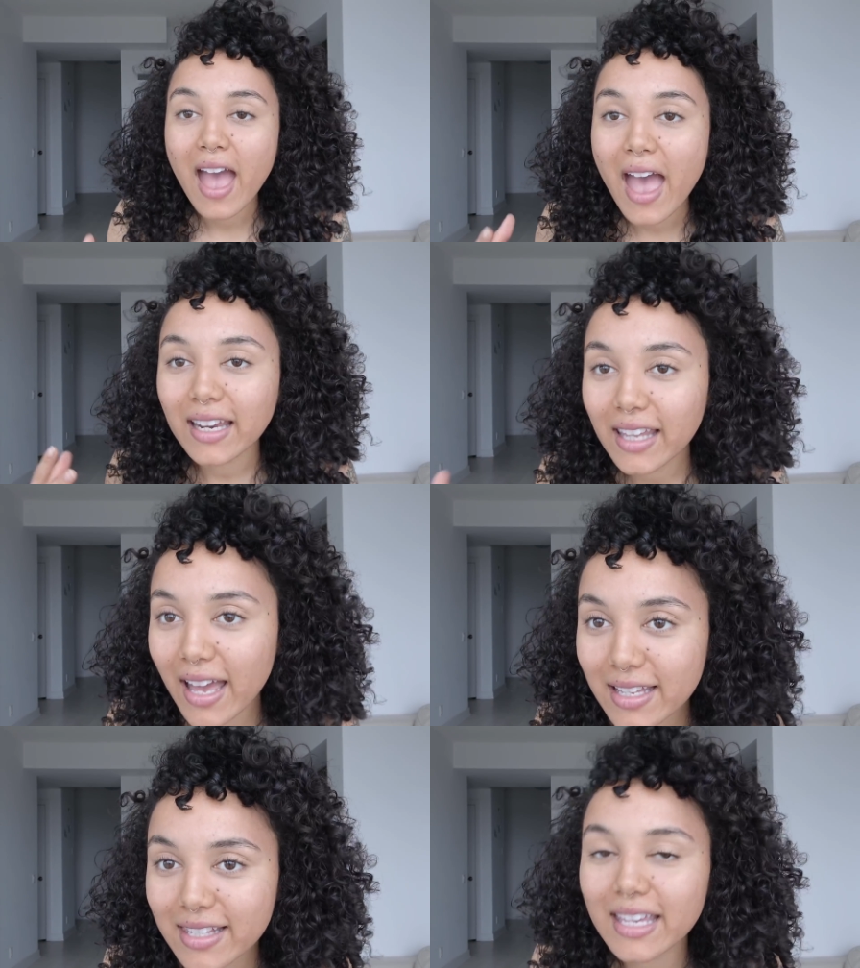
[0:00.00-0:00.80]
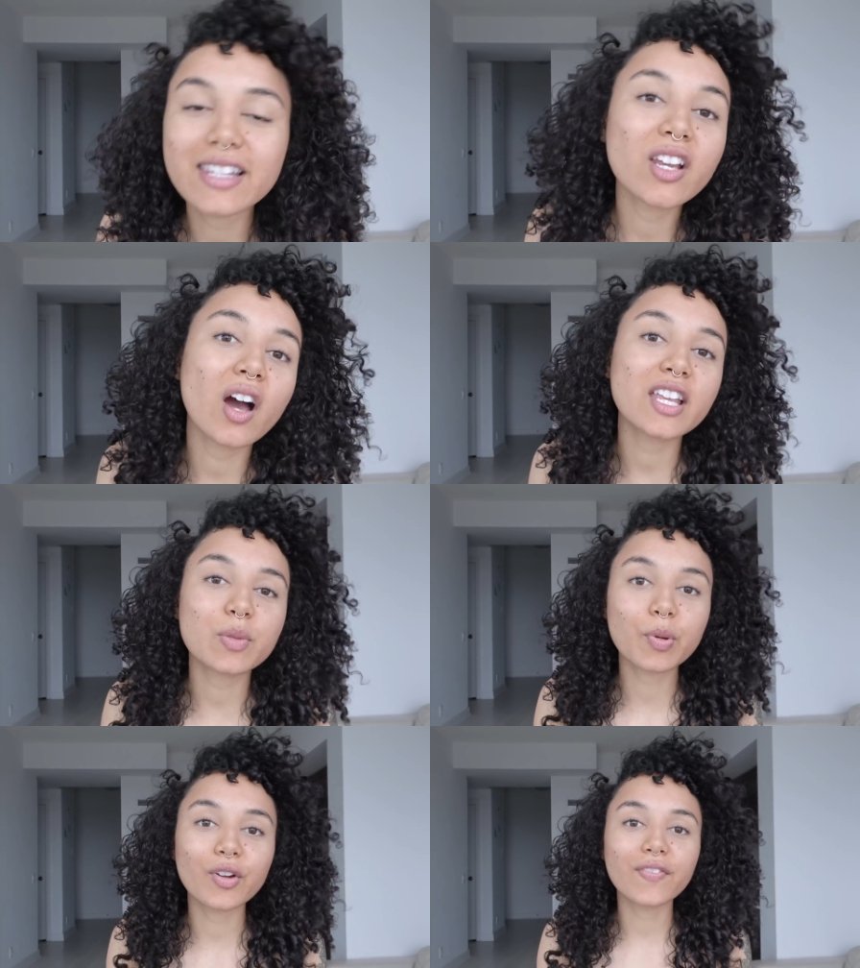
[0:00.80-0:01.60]
And yes, it's not as
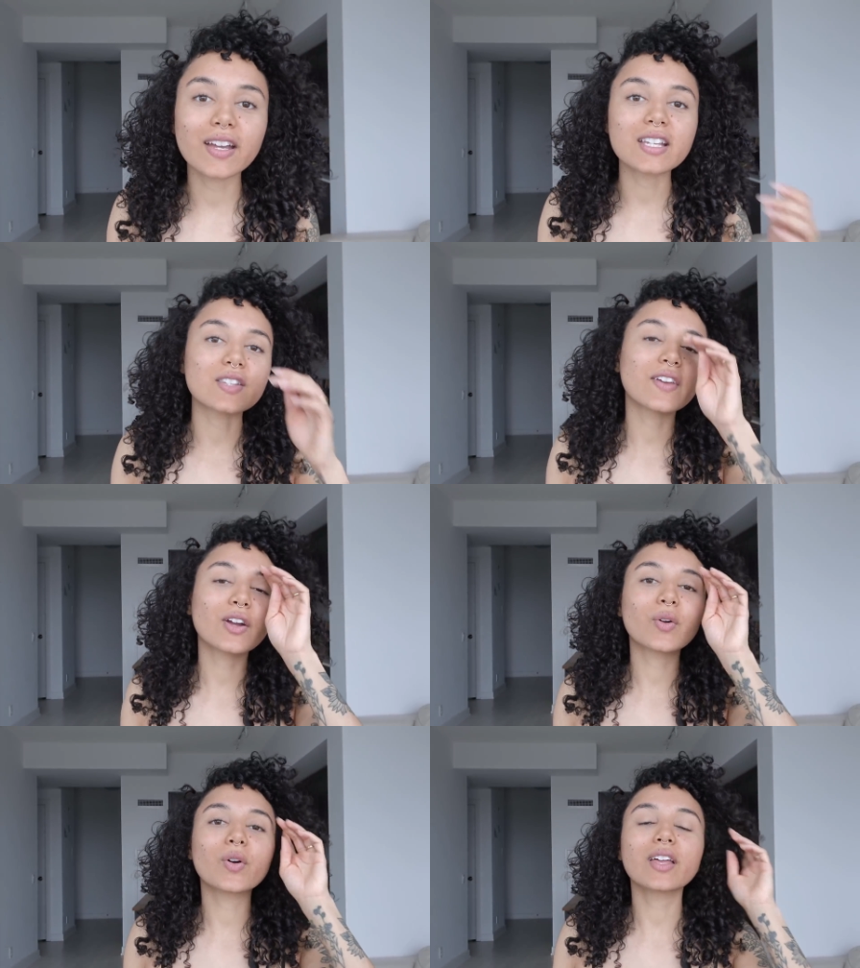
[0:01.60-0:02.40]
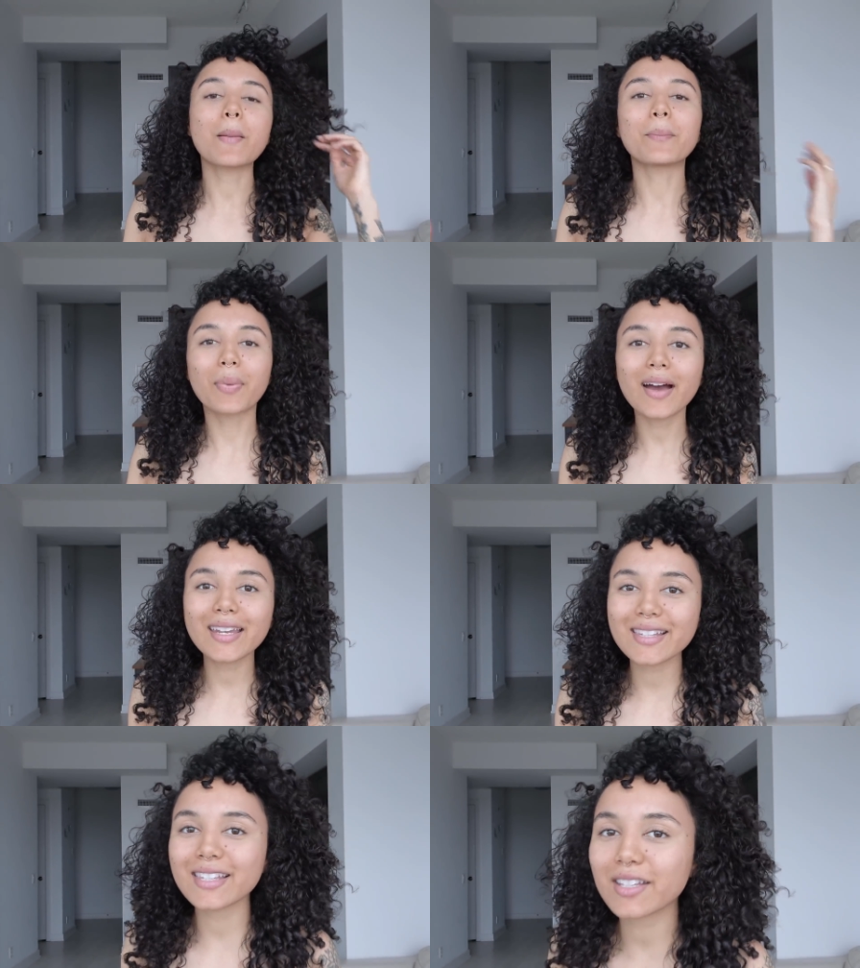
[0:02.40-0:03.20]
perfect as finger curling, but
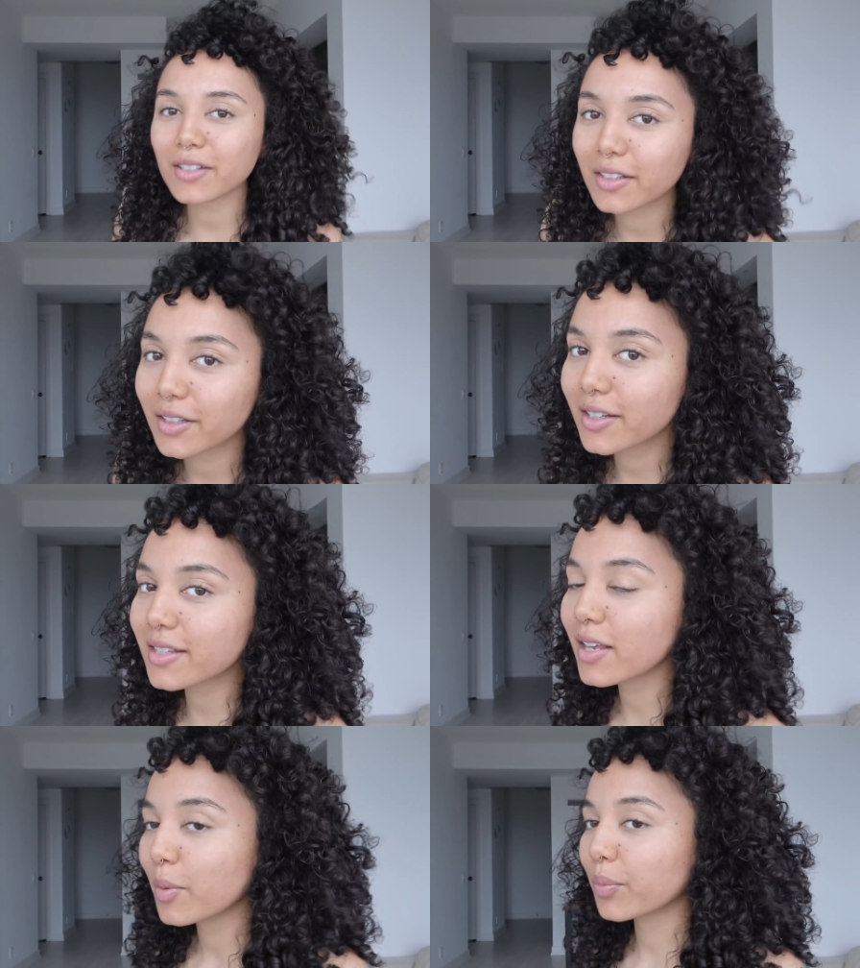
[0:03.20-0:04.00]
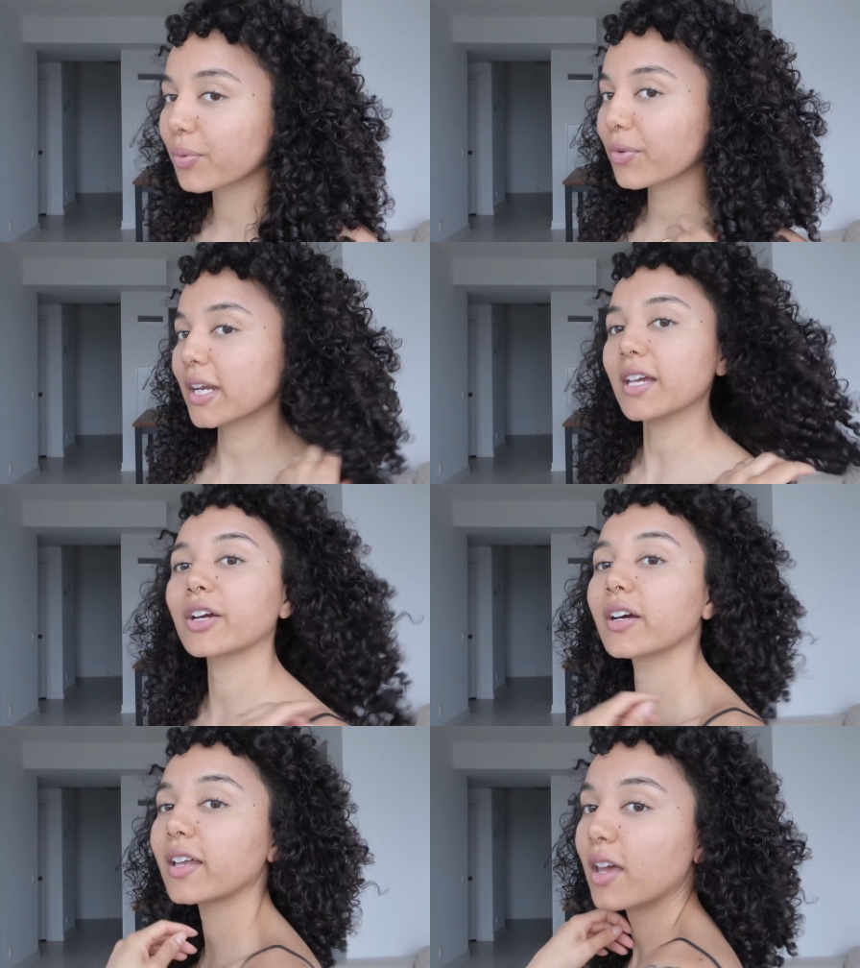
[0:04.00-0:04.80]
it still looks pretty
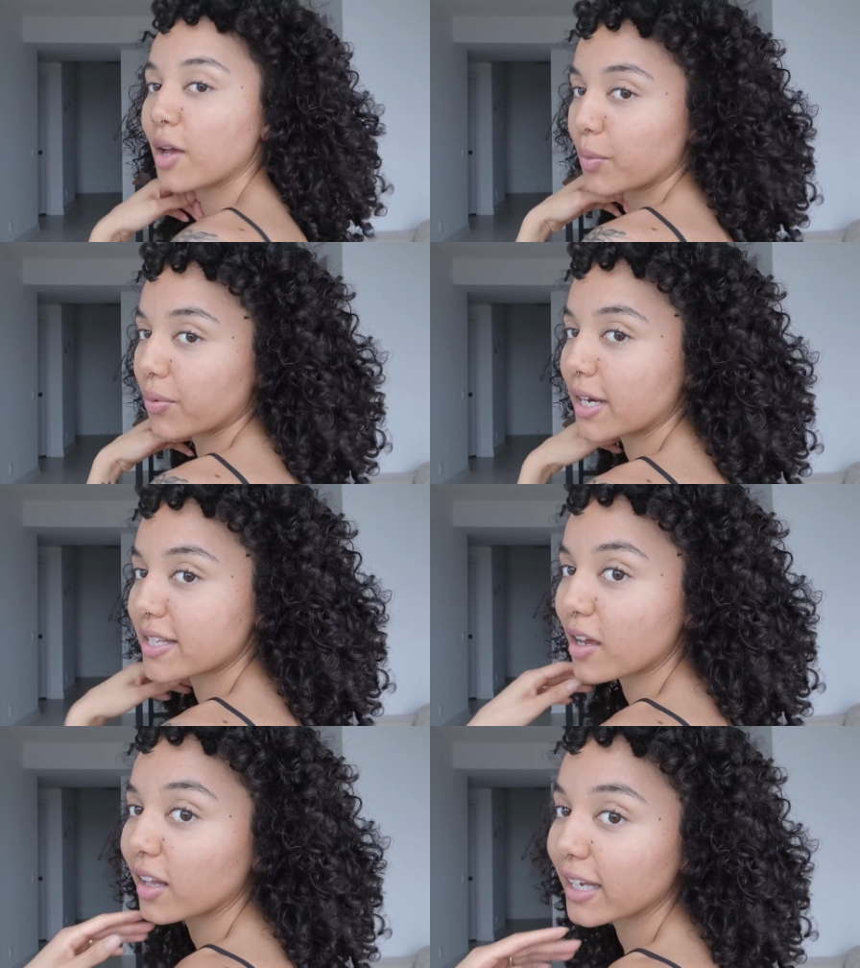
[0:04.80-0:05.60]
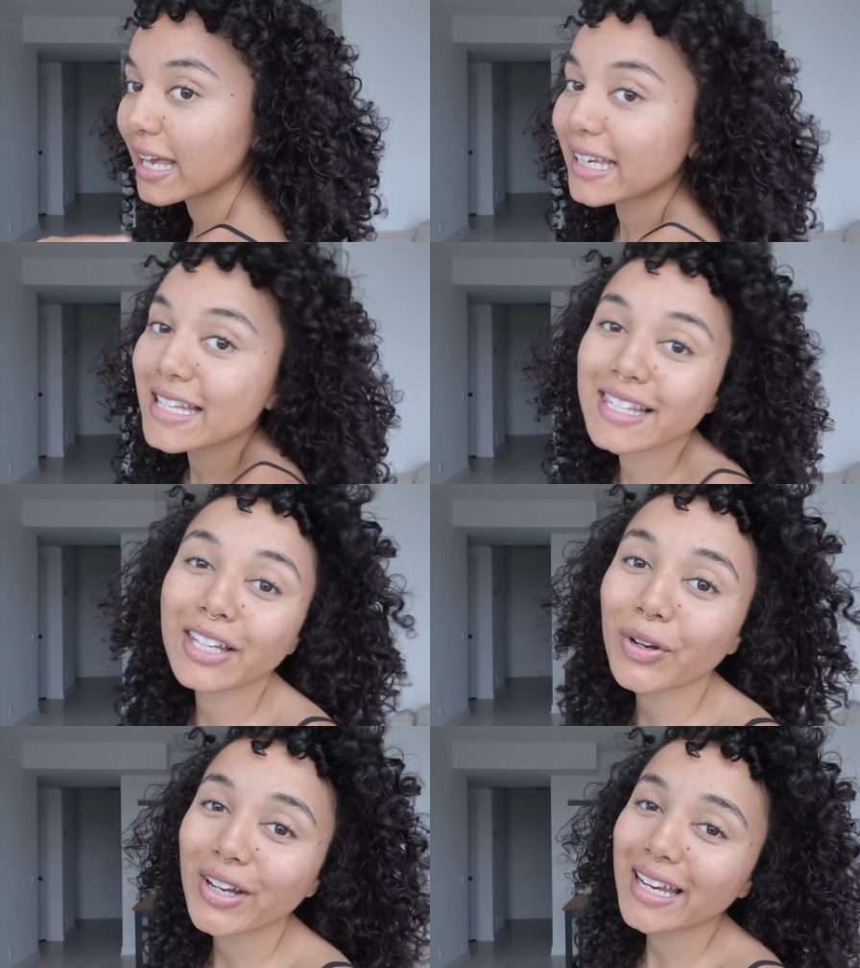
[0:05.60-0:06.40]
good, pretty solid,
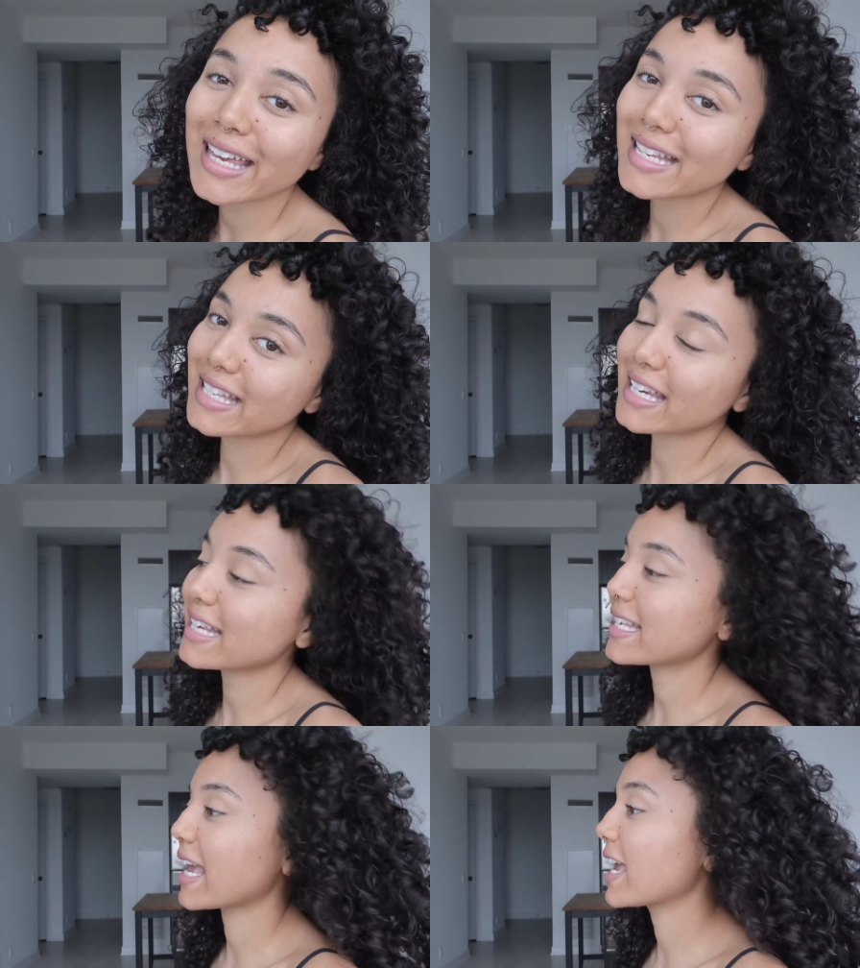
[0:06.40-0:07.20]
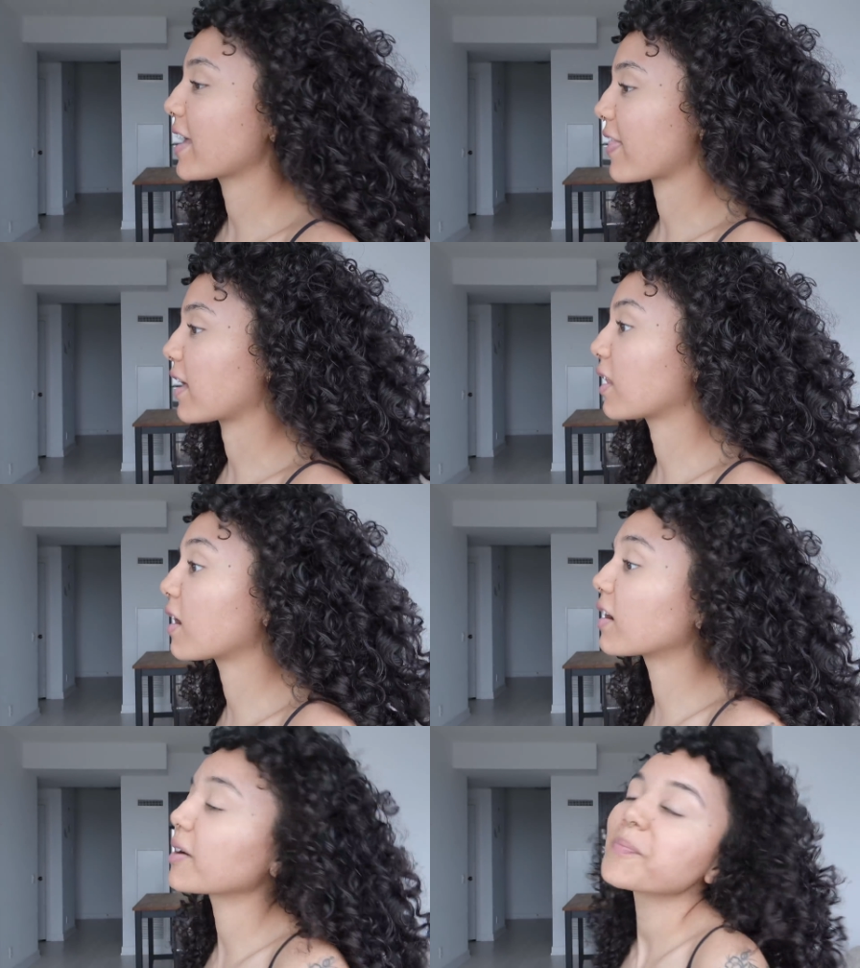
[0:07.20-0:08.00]
considering it didn't take that
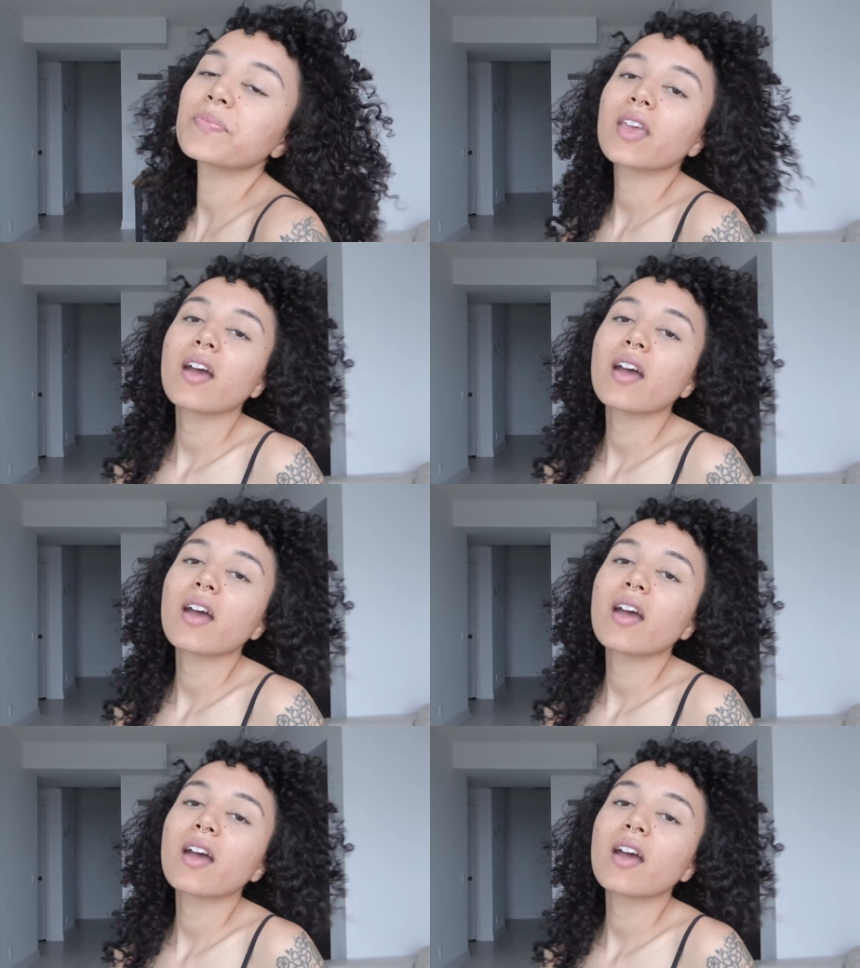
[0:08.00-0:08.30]
long.